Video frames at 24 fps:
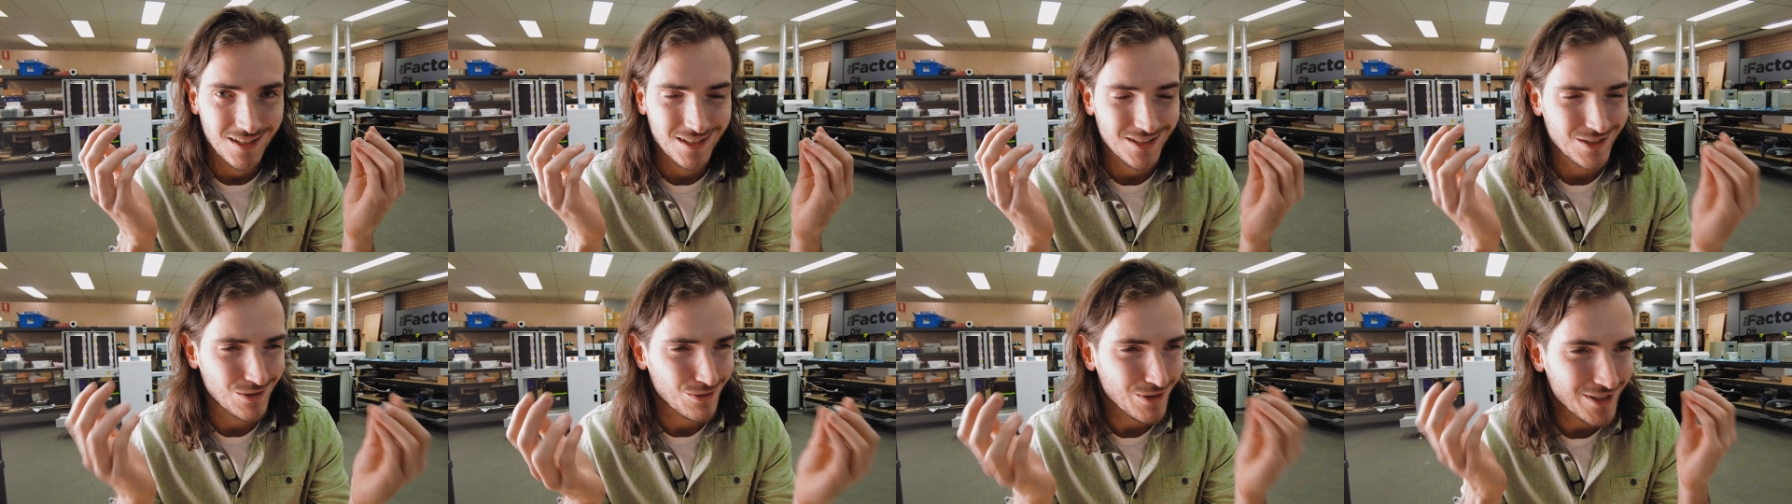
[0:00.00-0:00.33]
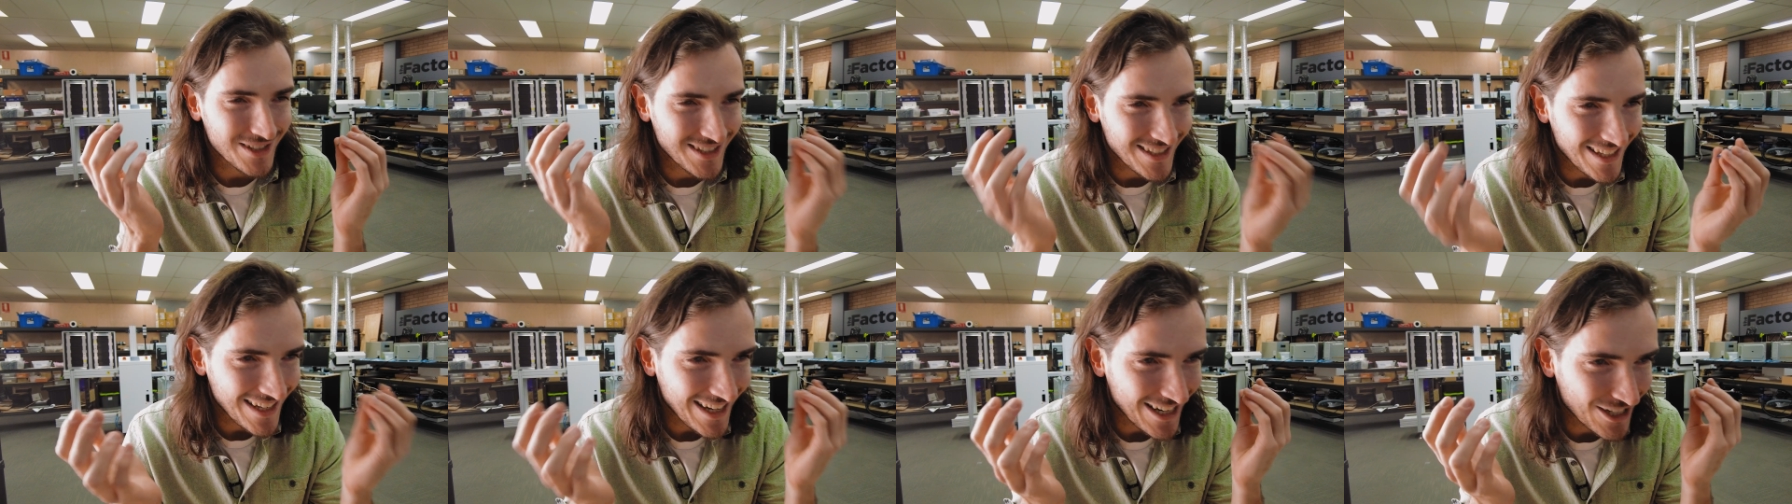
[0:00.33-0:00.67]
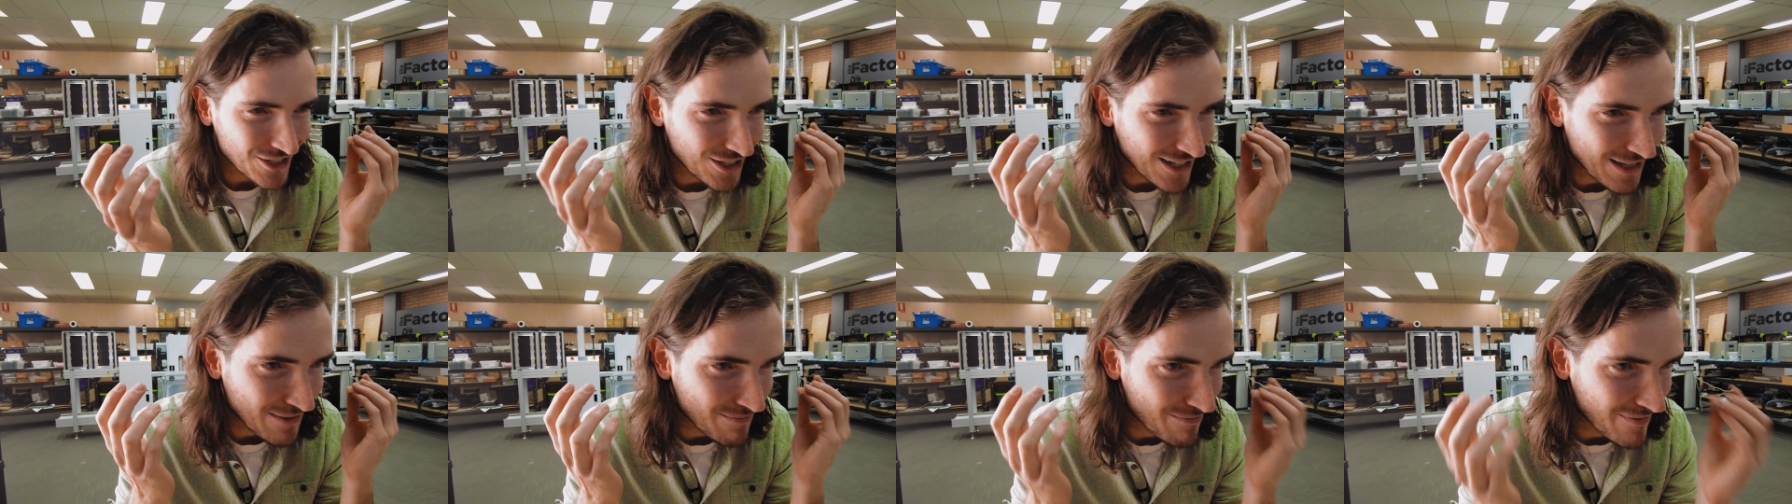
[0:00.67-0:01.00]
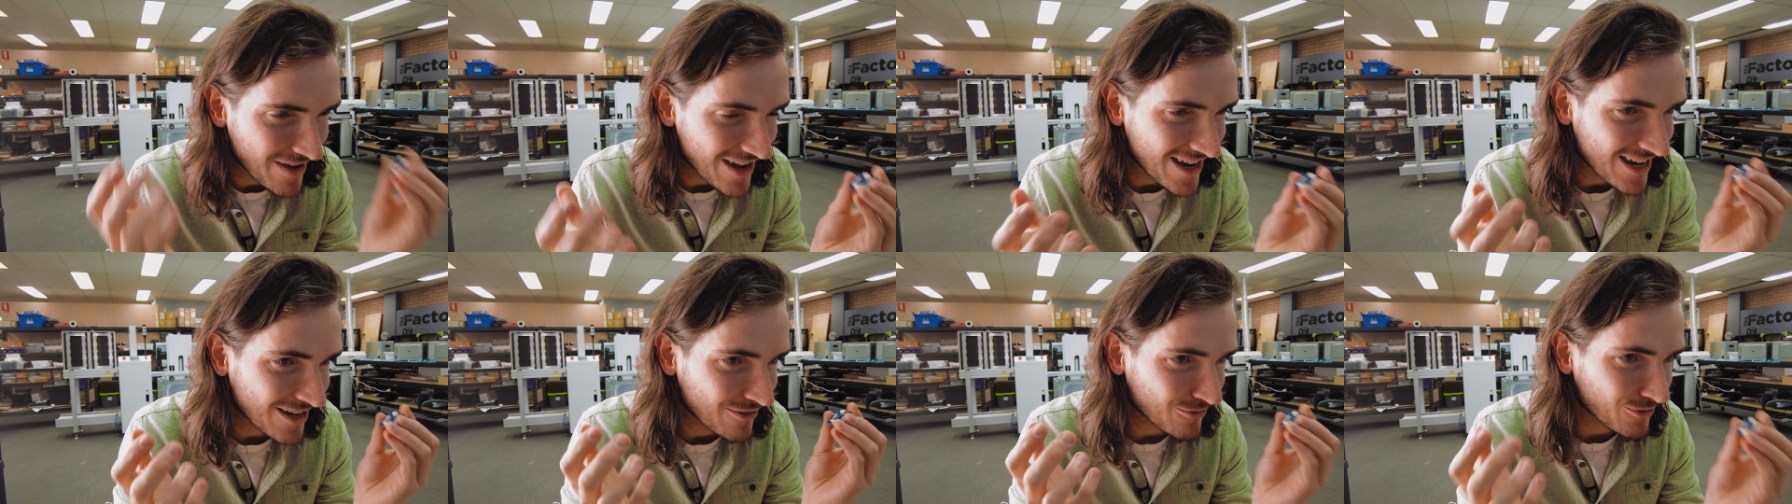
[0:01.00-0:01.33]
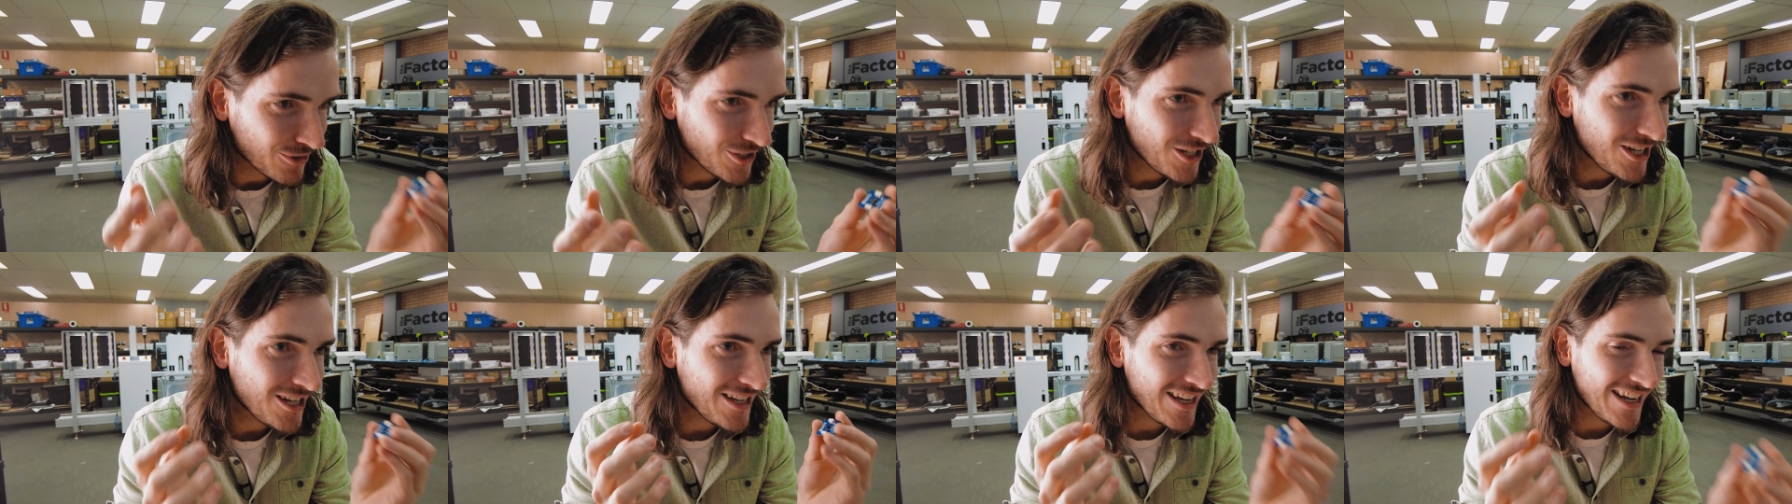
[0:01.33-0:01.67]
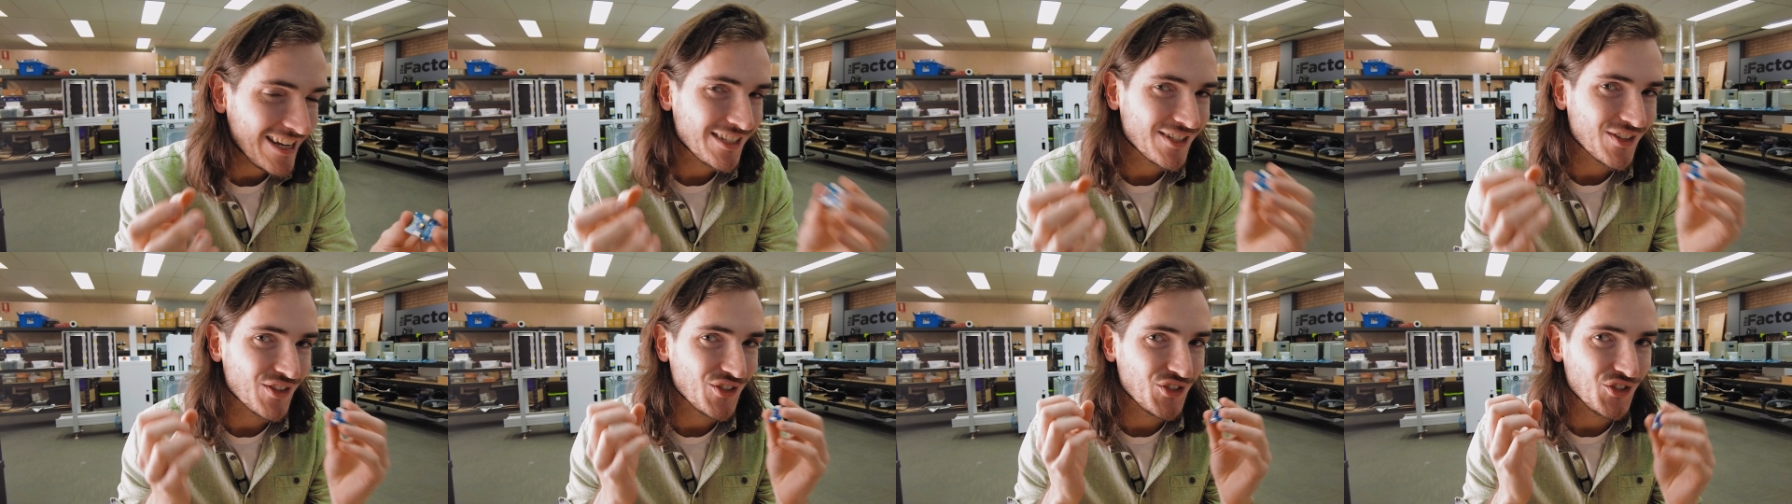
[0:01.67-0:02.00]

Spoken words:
So what does that actually mean? What do you need to